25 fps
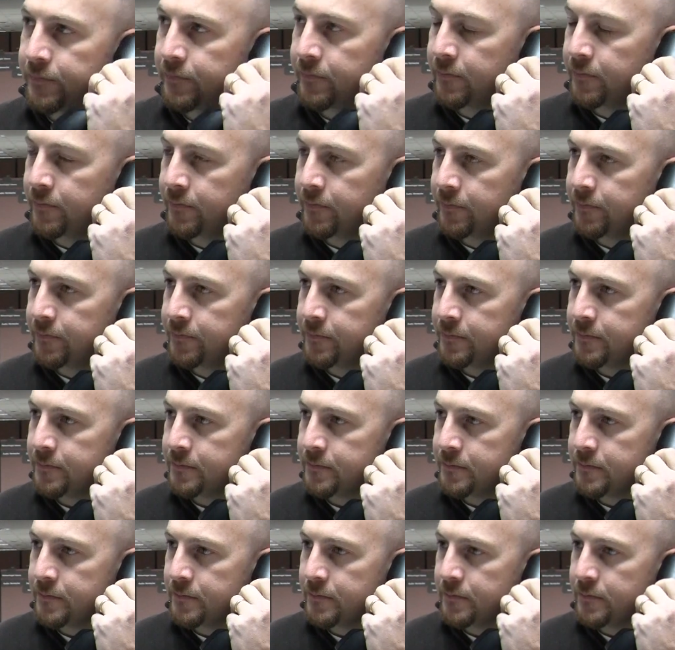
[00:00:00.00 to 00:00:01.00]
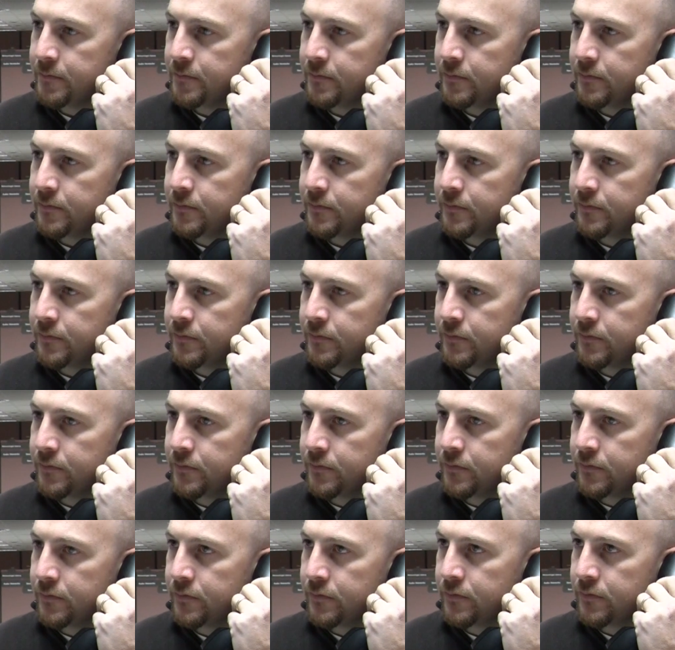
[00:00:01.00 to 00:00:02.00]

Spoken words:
(no one is talking)